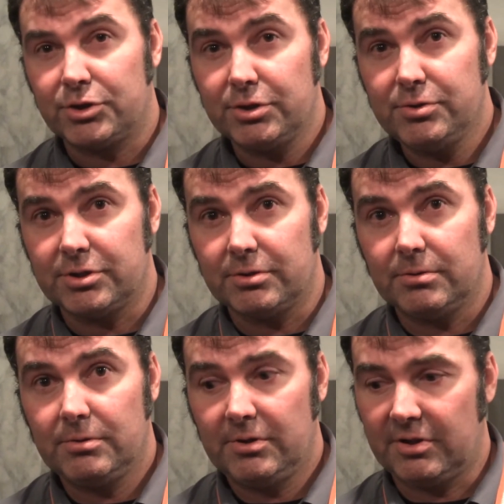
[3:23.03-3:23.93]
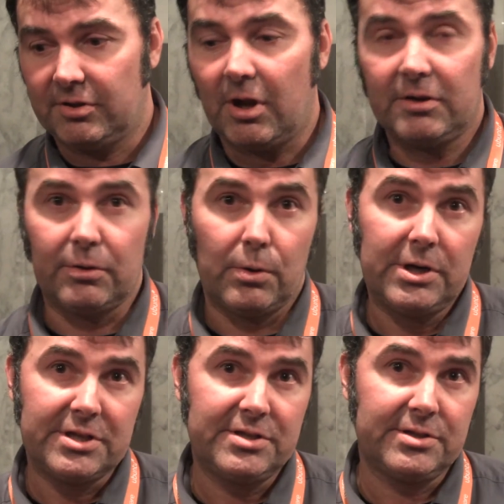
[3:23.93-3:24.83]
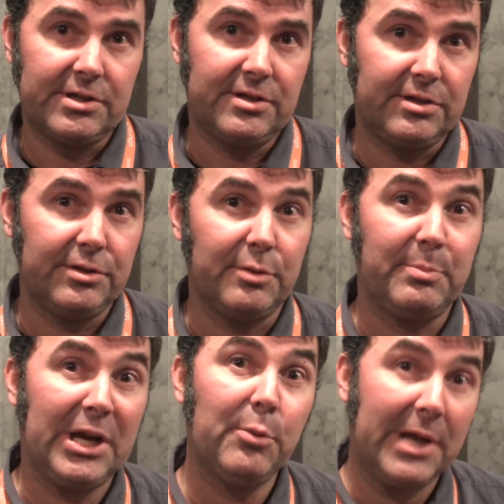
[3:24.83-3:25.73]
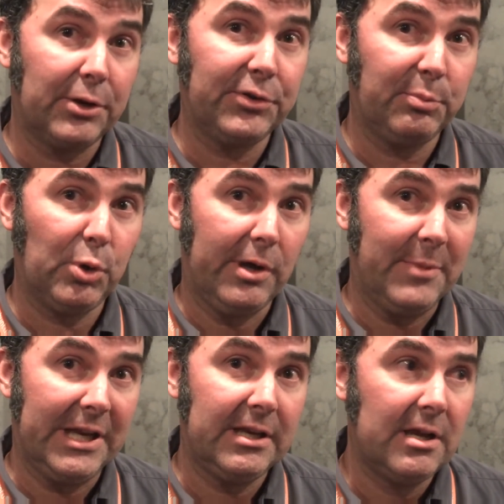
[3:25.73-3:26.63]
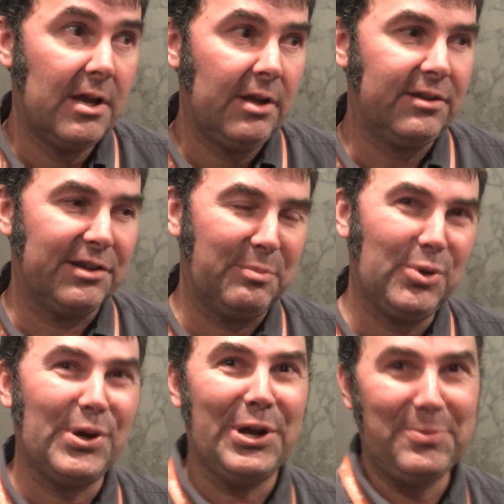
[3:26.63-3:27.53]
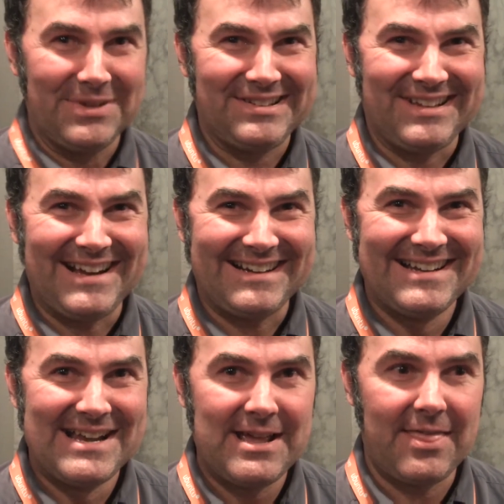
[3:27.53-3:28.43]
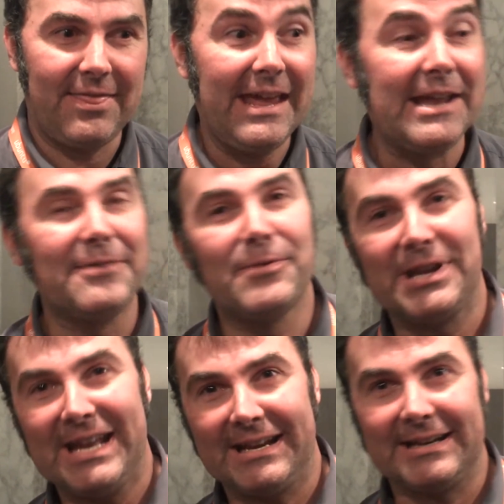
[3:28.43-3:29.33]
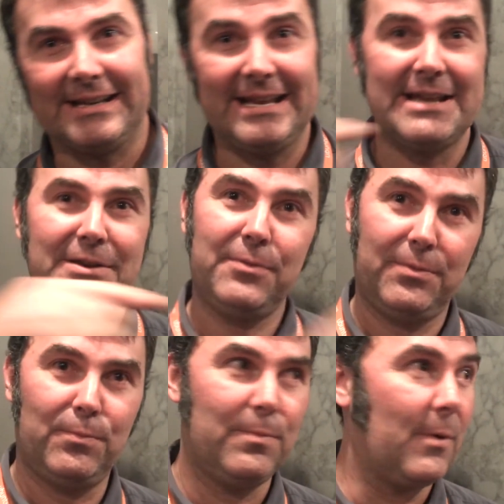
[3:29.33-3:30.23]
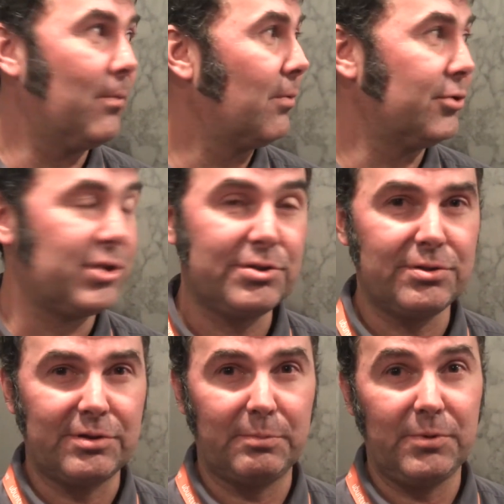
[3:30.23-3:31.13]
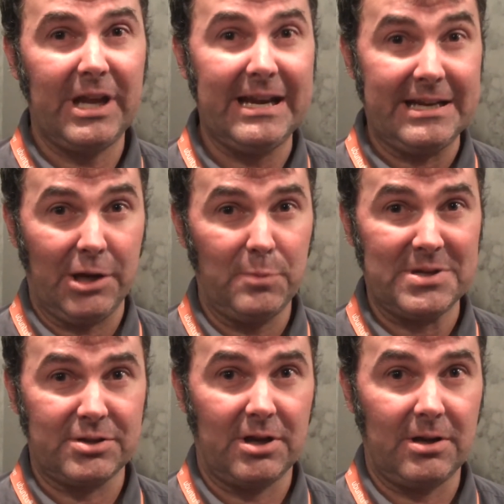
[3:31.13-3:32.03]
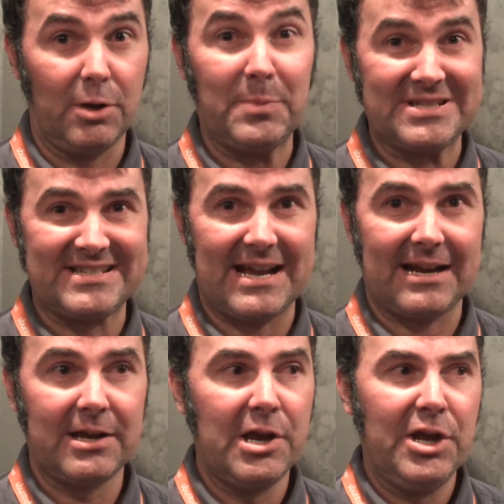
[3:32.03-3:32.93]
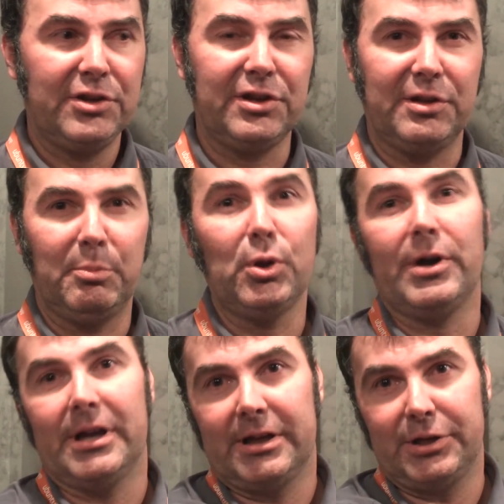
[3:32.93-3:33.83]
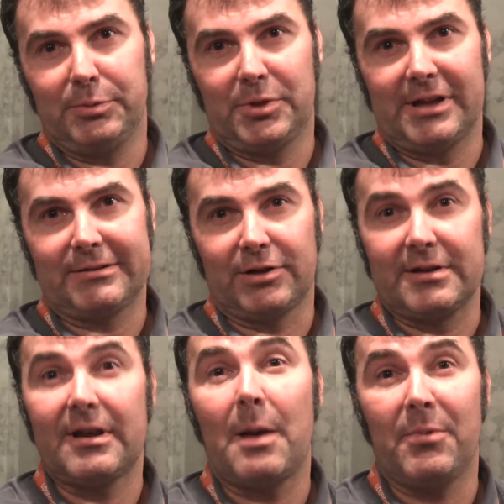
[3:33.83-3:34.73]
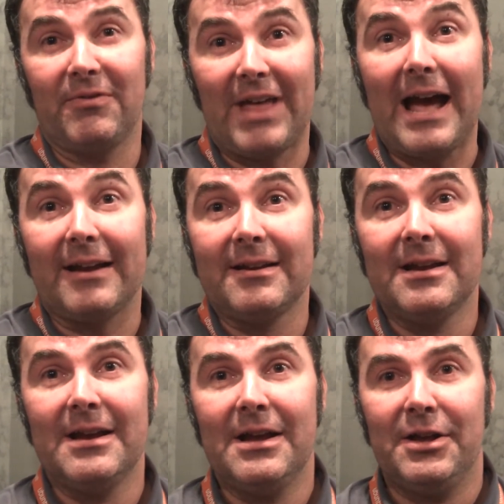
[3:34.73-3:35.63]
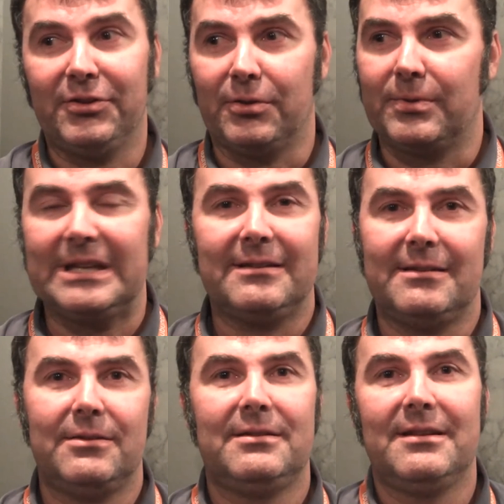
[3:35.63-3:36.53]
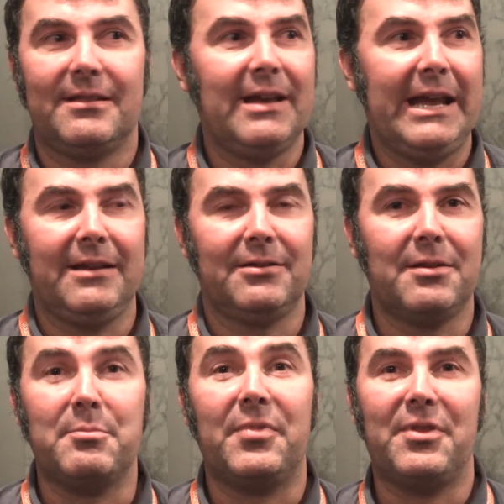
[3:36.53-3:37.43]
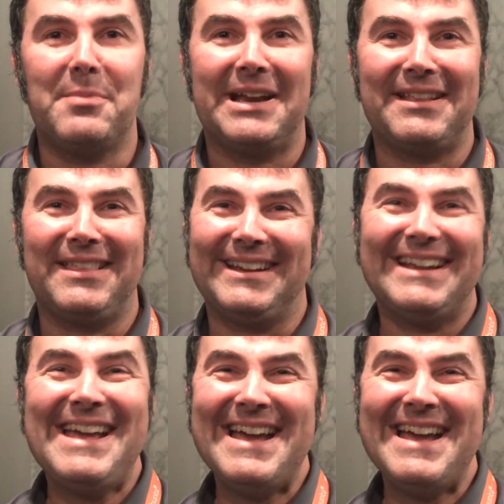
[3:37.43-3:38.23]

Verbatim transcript: Juju to talk to Orchestra to do the bare metal deployment to deploy OpenStack. Then we hit it again, Juju hitting open, uh, OpenStack to deploy a Hadoop cluster on top of that. So we did the, the, the meta thing.